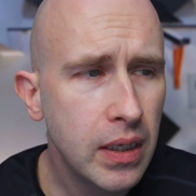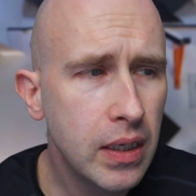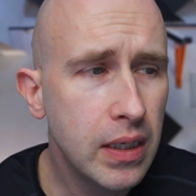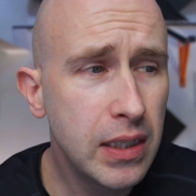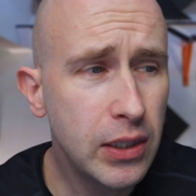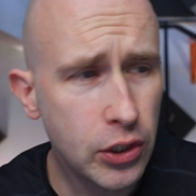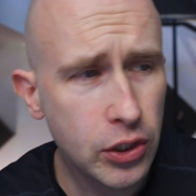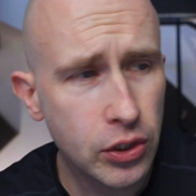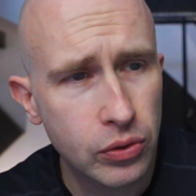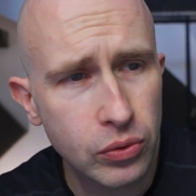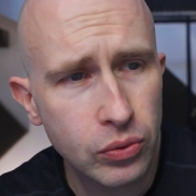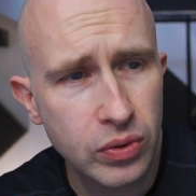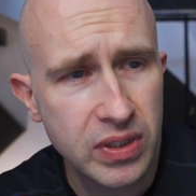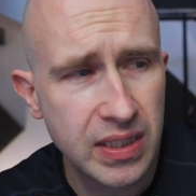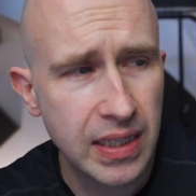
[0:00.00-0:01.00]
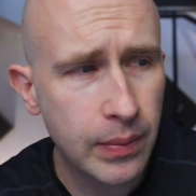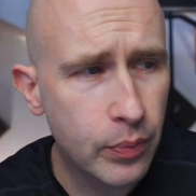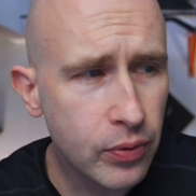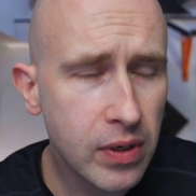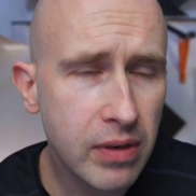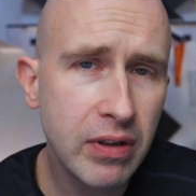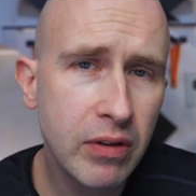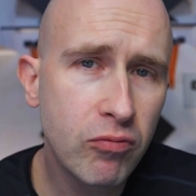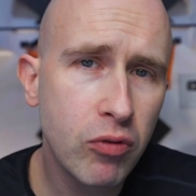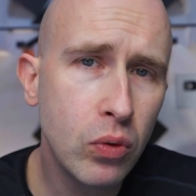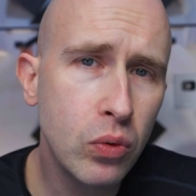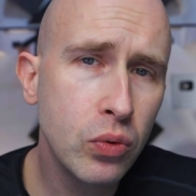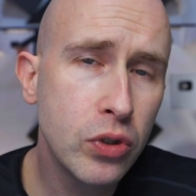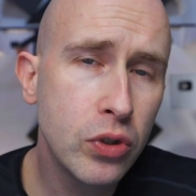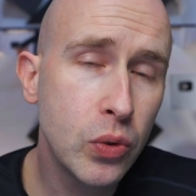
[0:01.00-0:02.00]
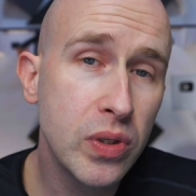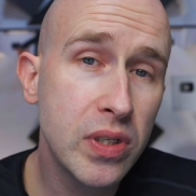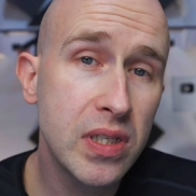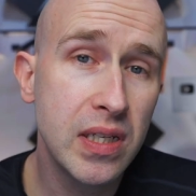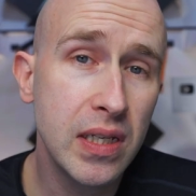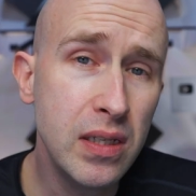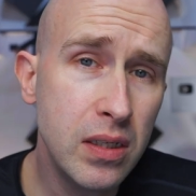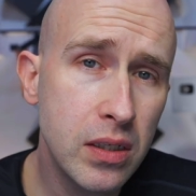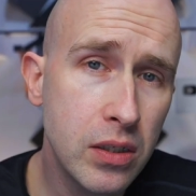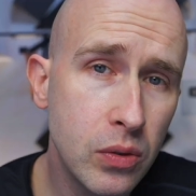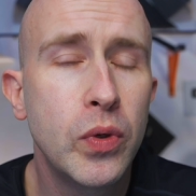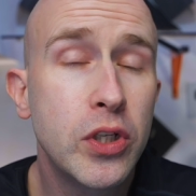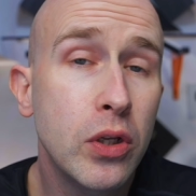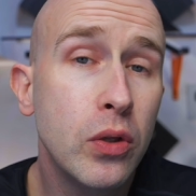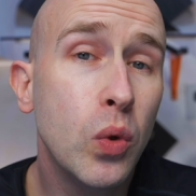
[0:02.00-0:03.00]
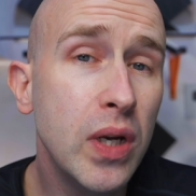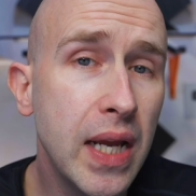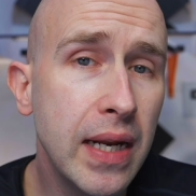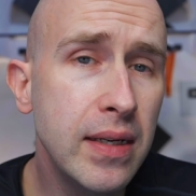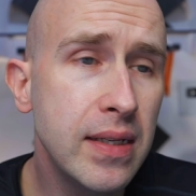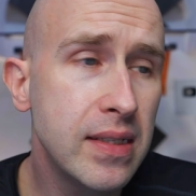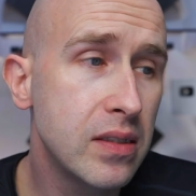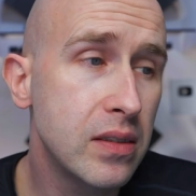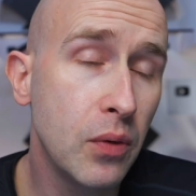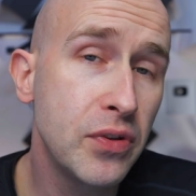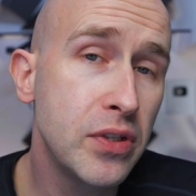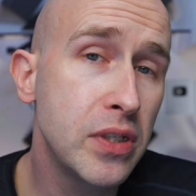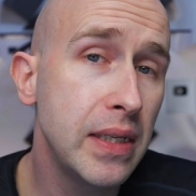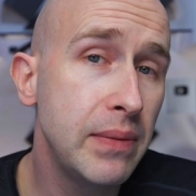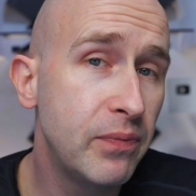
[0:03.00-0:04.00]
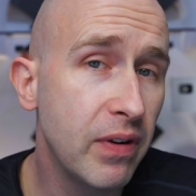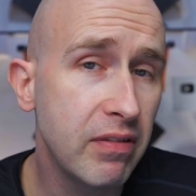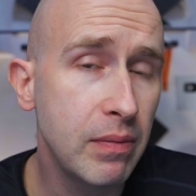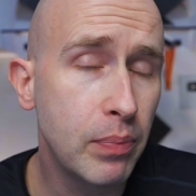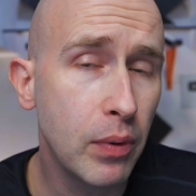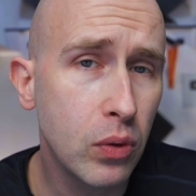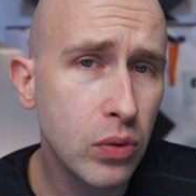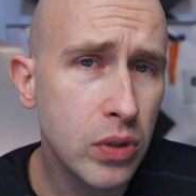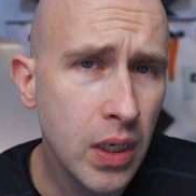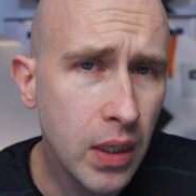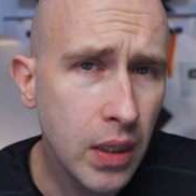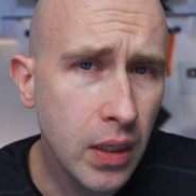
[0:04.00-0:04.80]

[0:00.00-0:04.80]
additional temporary role to assist, which on the one hand is obviously very bold,